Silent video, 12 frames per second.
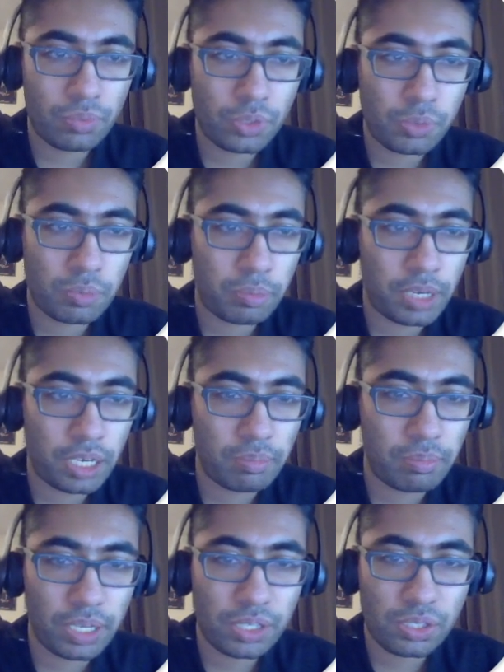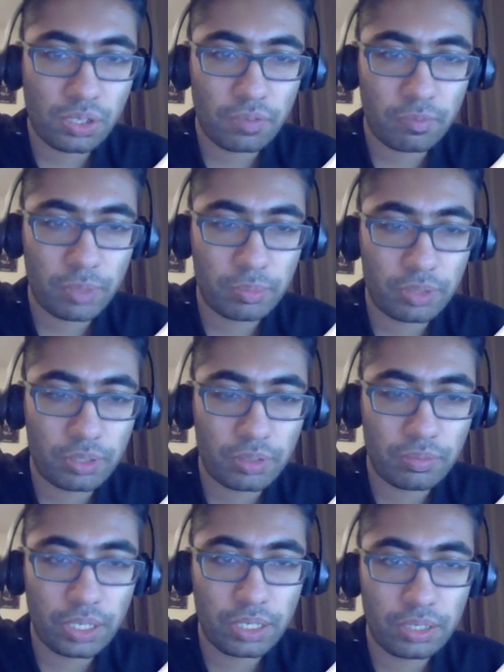was prepared by a staff member,
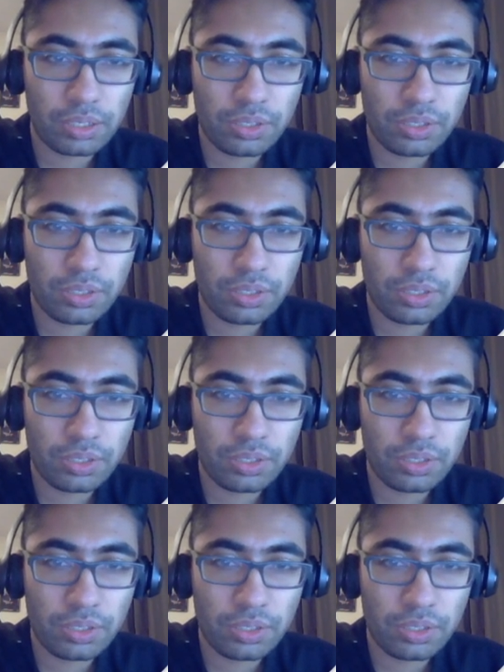right?